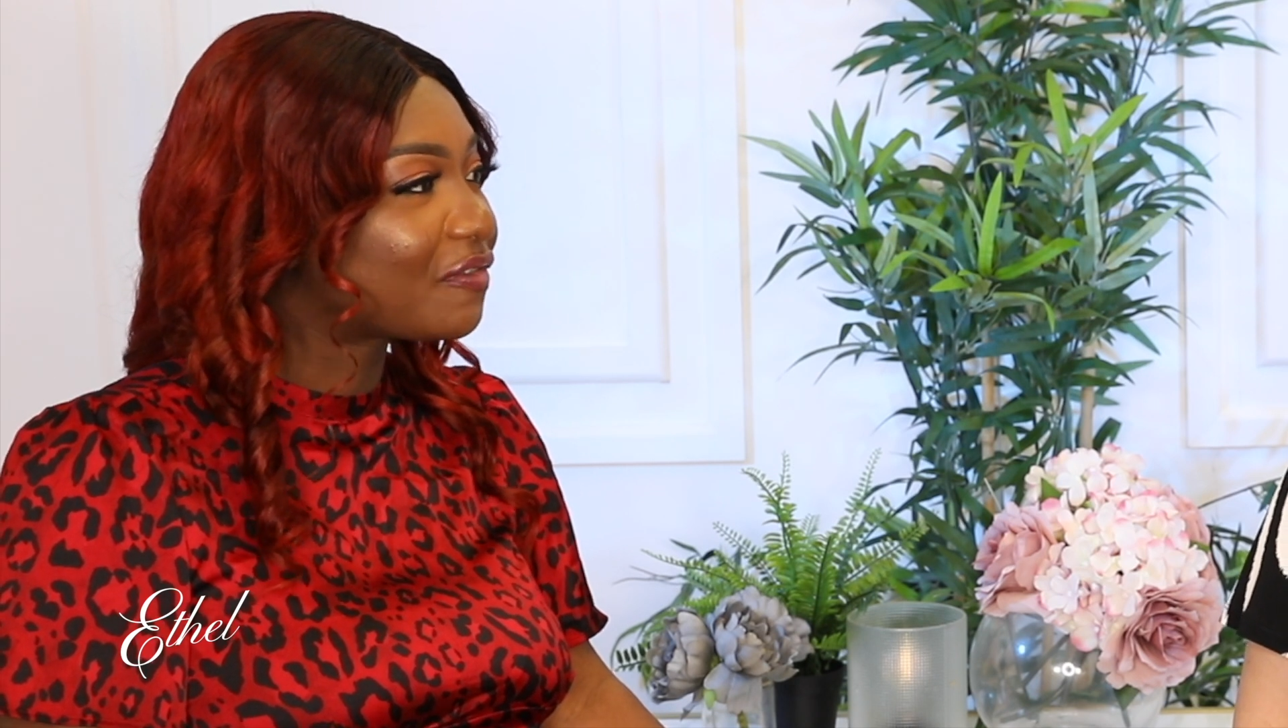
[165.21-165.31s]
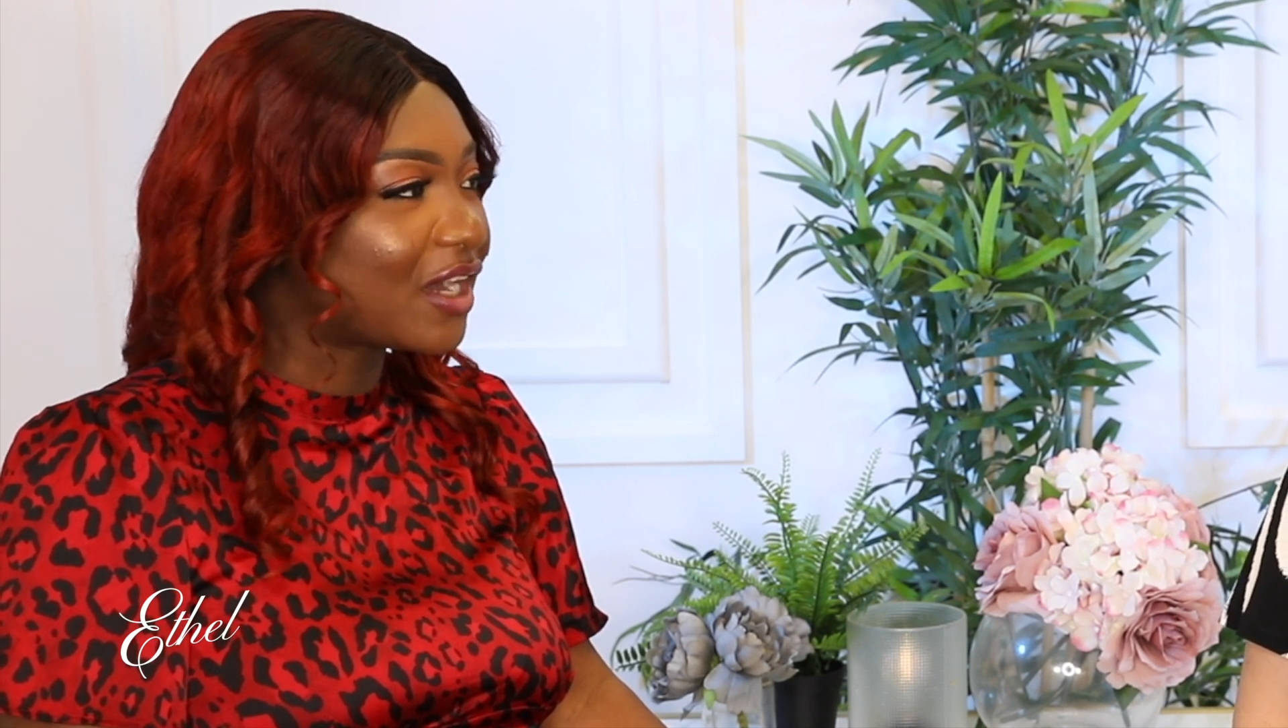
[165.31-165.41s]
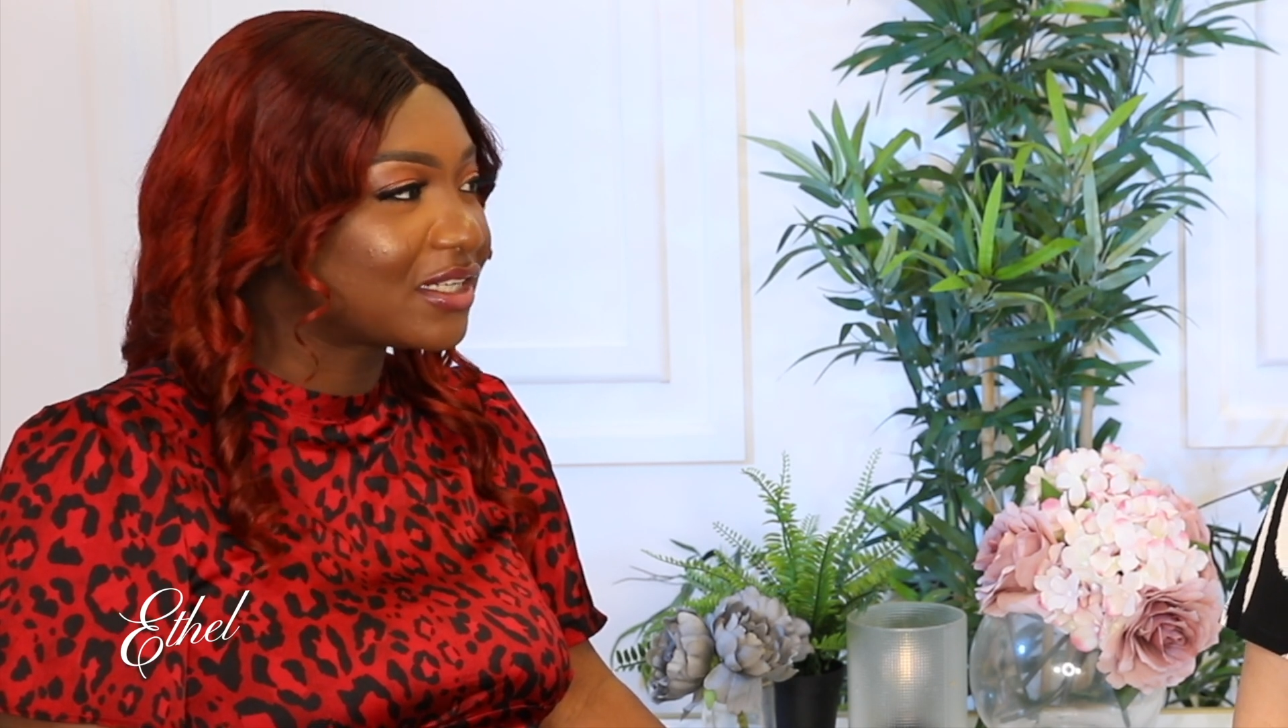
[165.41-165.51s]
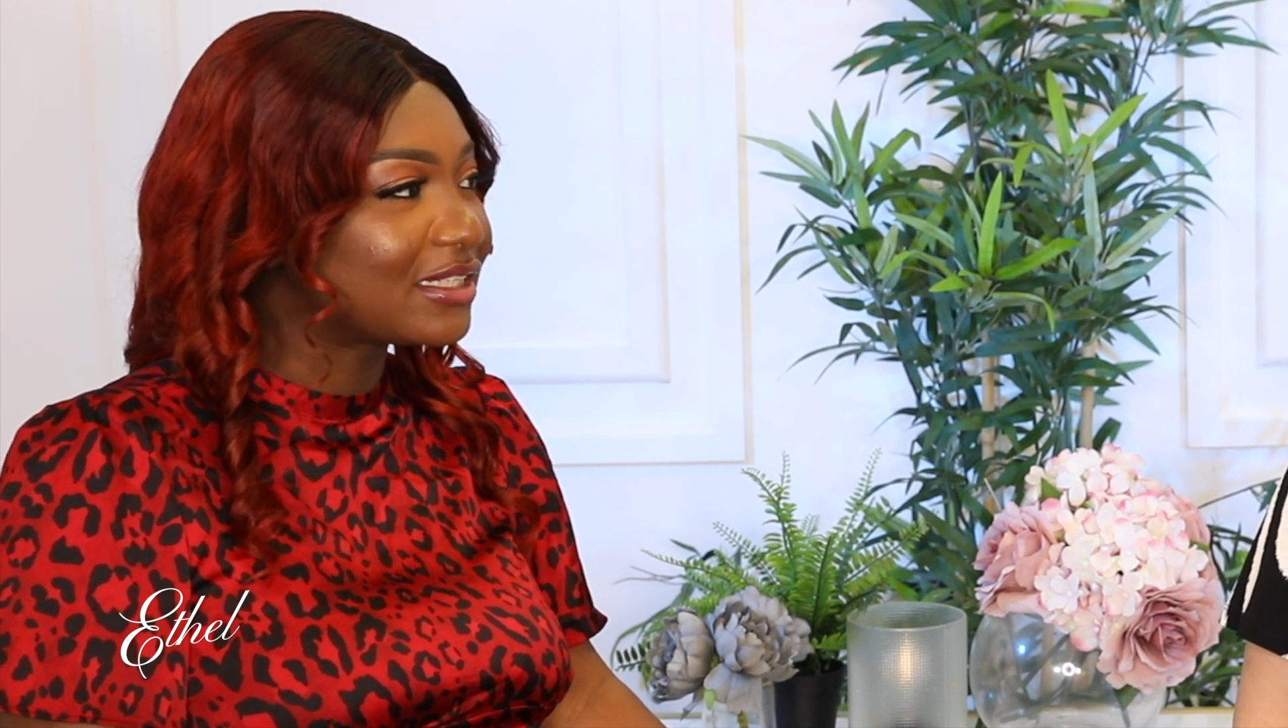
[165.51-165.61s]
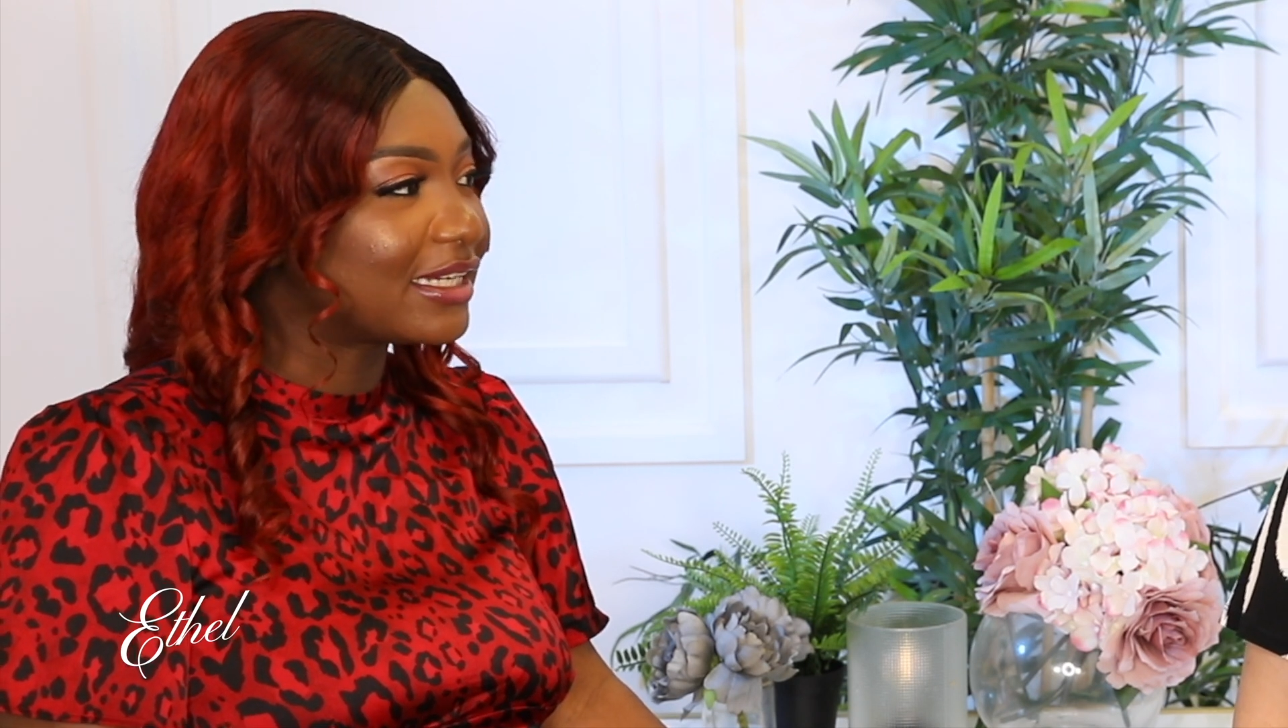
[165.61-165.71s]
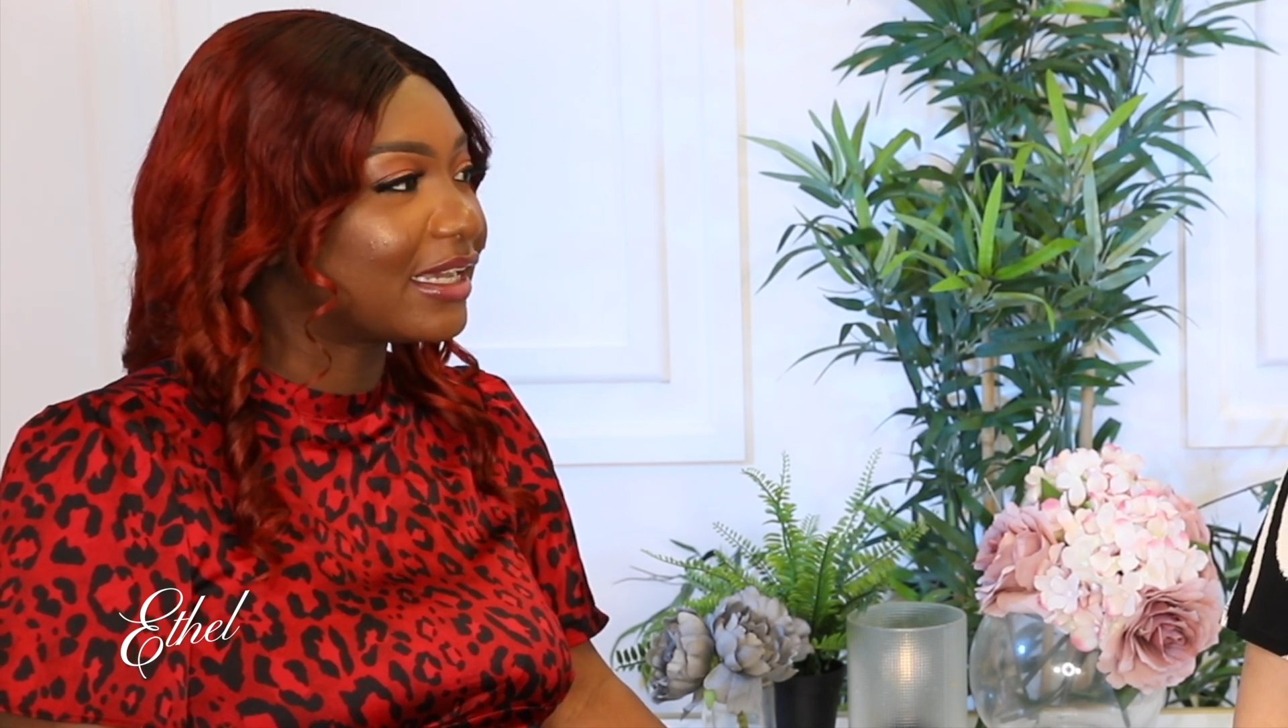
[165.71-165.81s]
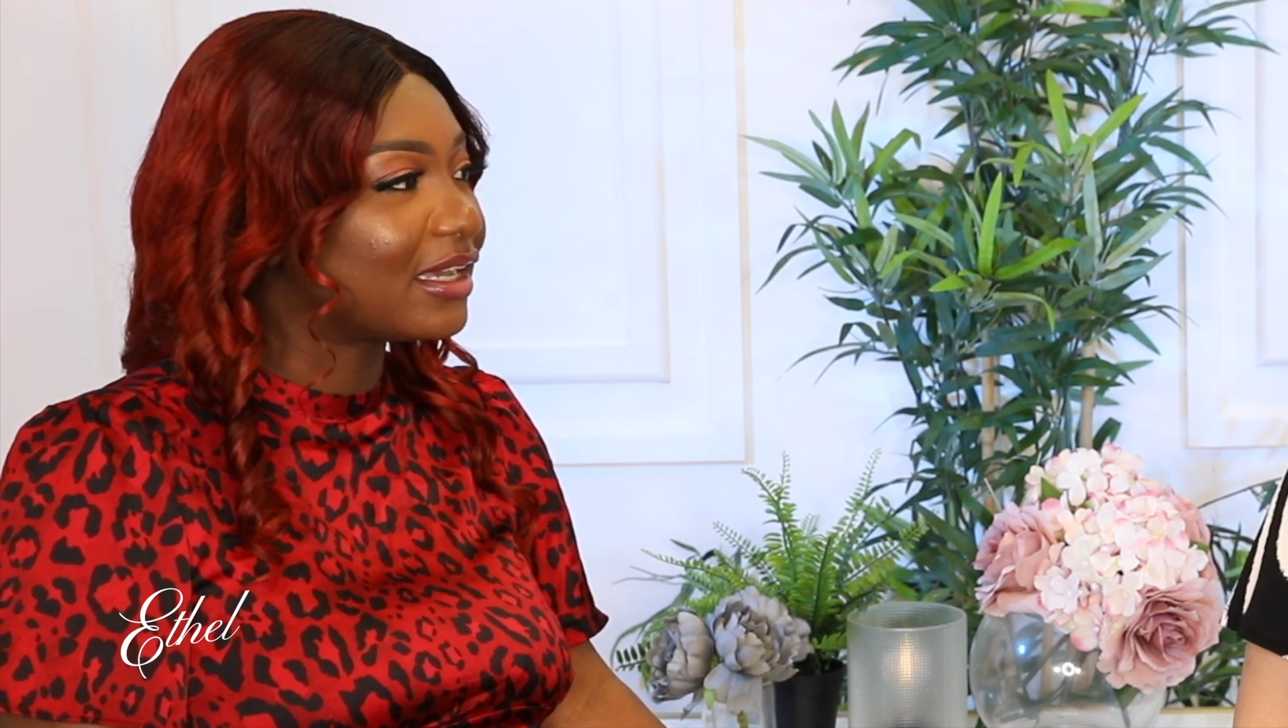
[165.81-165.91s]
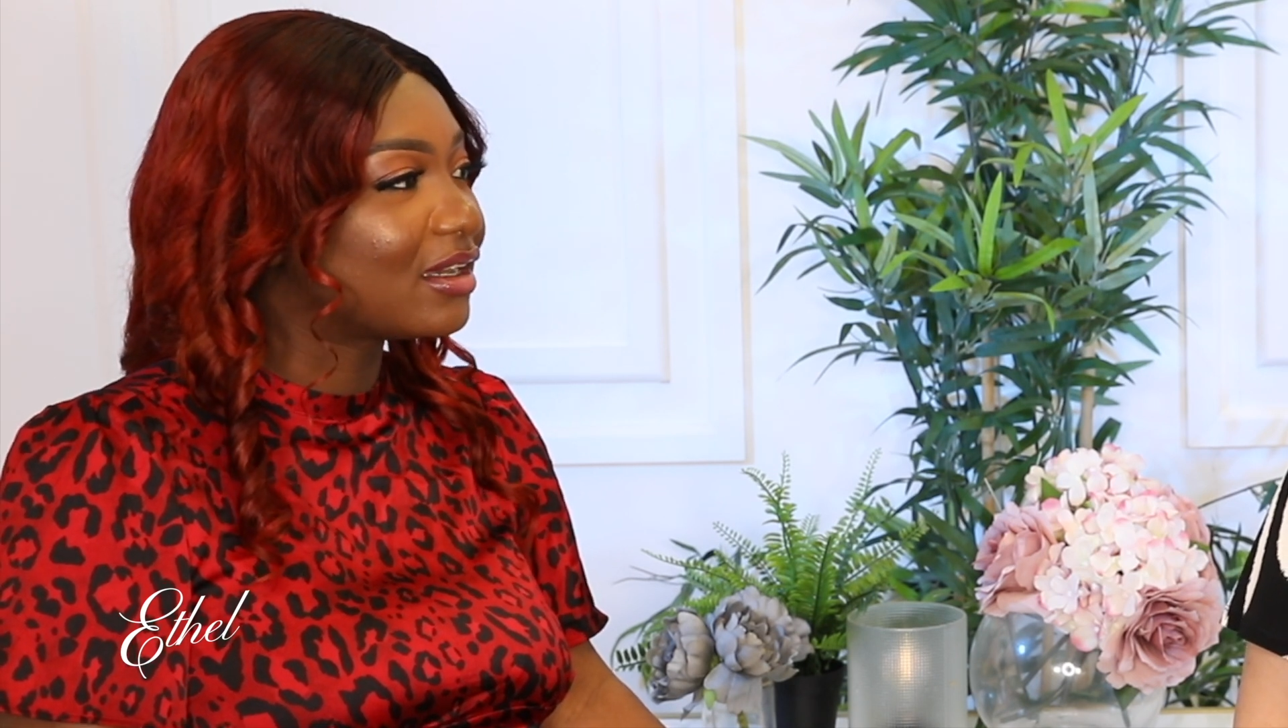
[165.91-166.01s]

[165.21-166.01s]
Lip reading: fund it?